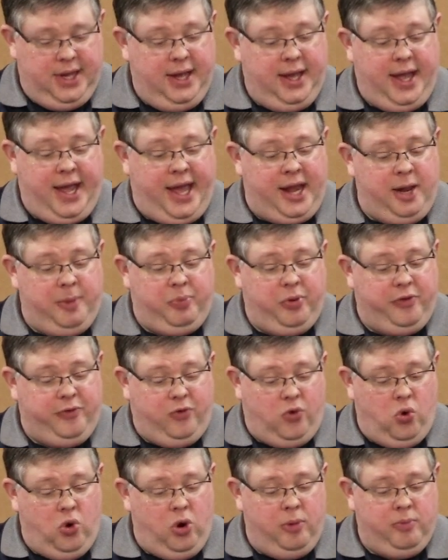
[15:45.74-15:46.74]
And it
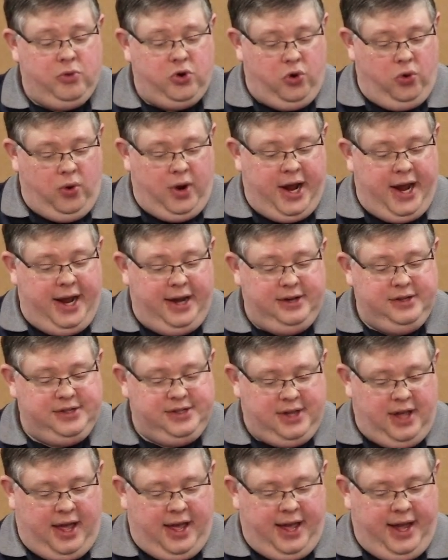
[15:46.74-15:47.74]
performed great
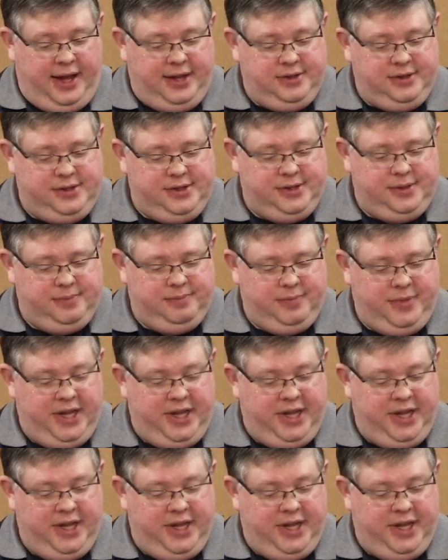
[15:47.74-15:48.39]
signs,